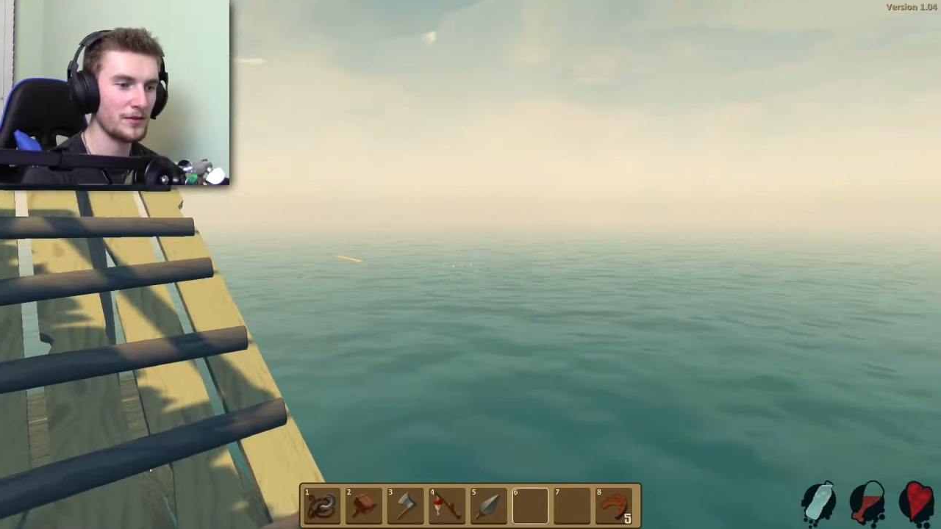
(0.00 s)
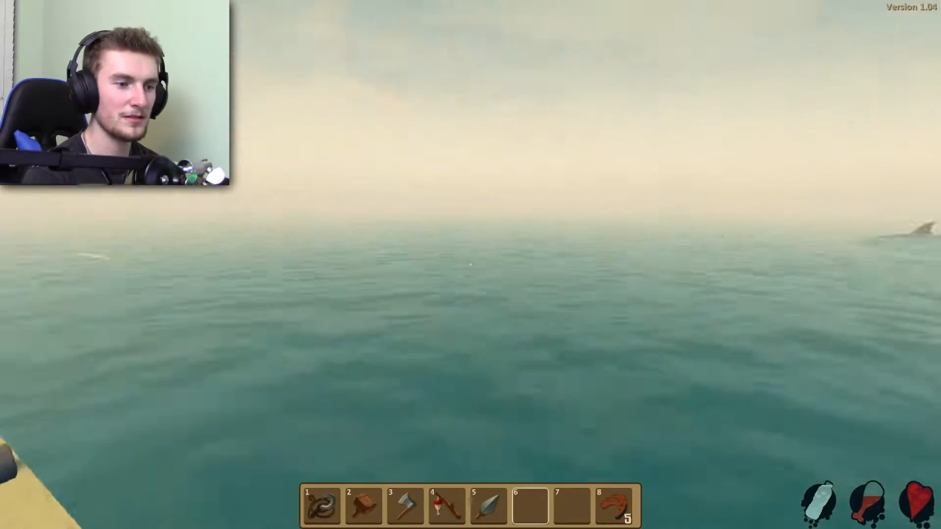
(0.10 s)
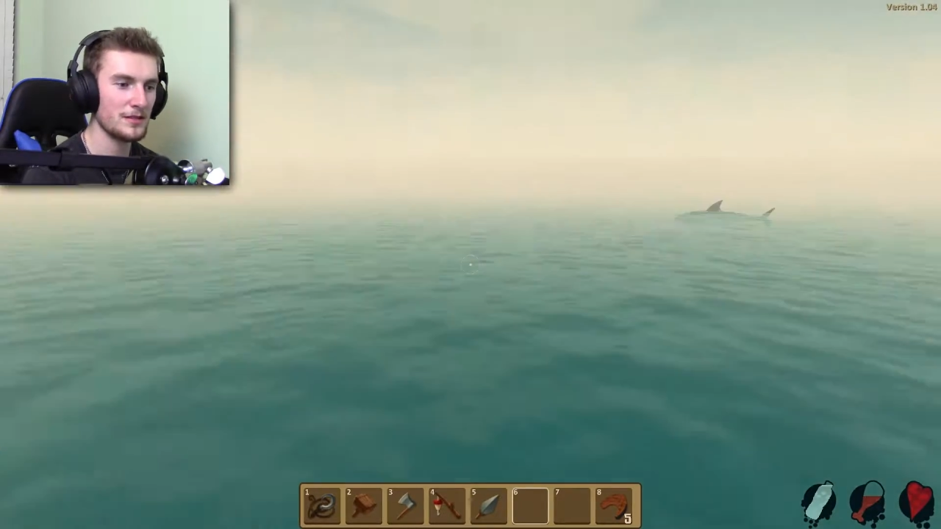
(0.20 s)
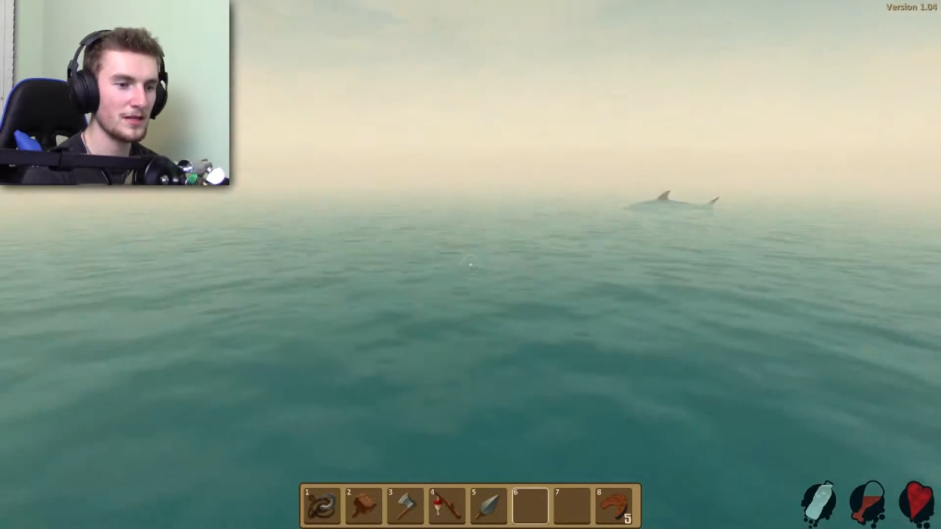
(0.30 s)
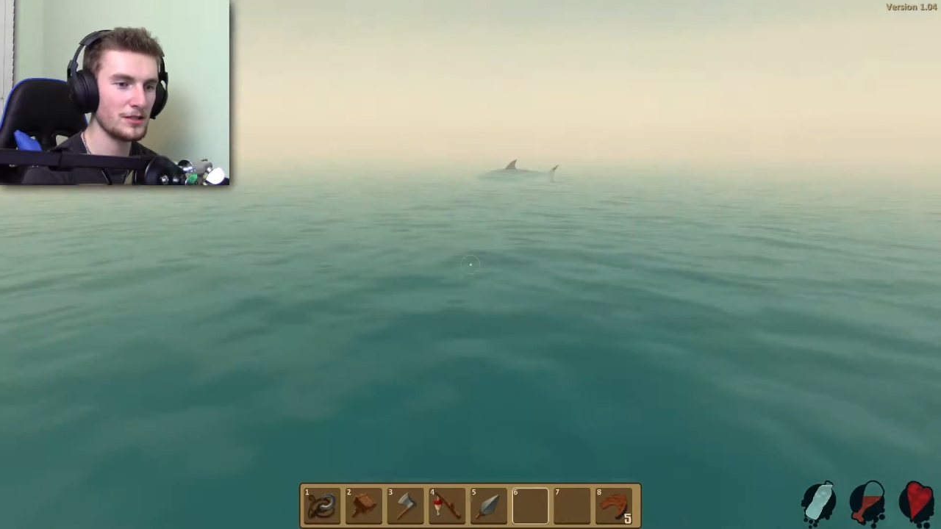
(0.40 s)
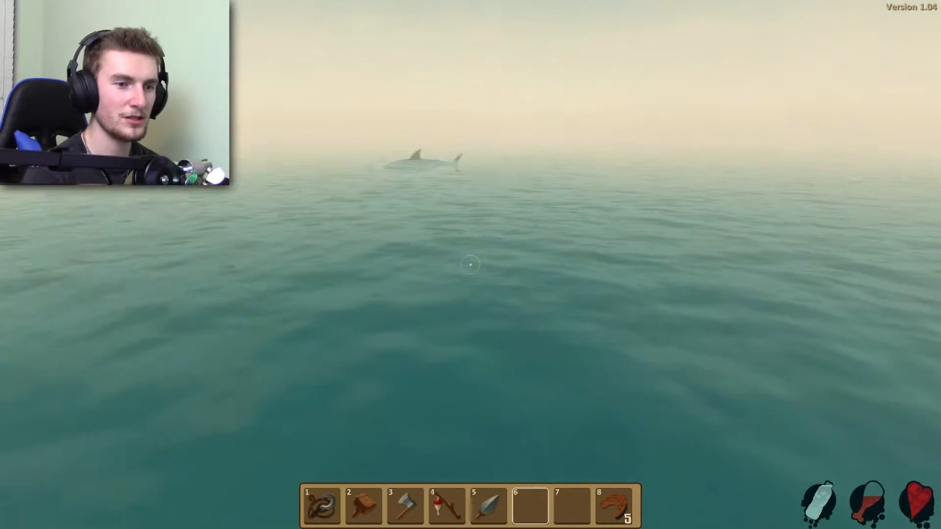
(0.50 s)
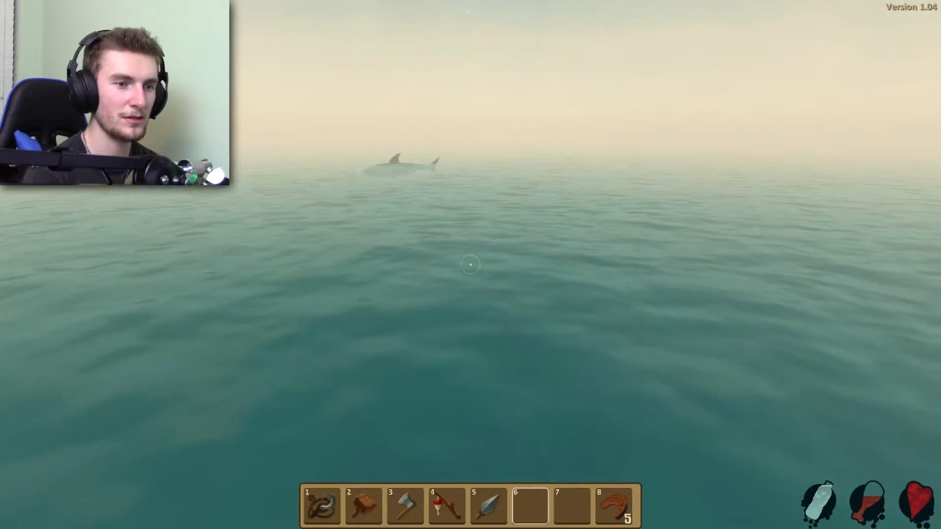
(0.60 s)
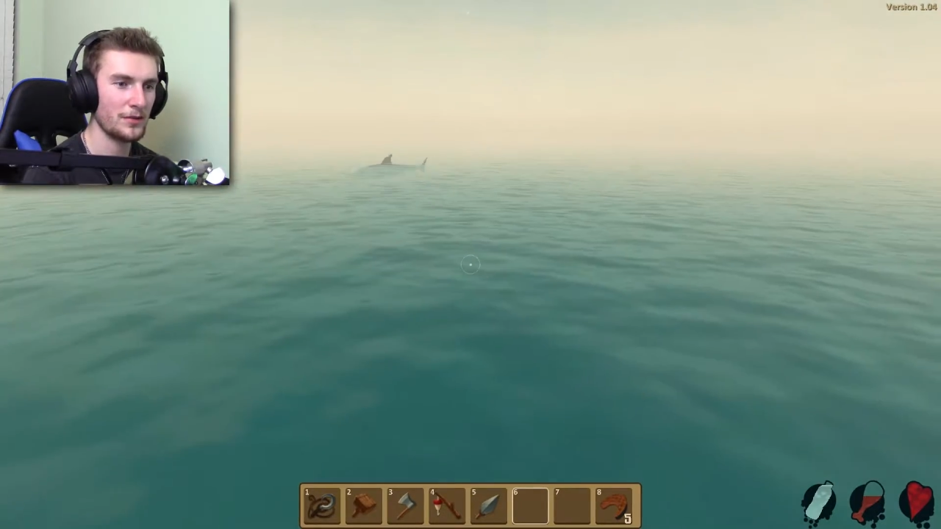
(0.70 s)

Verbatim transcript: this is actually a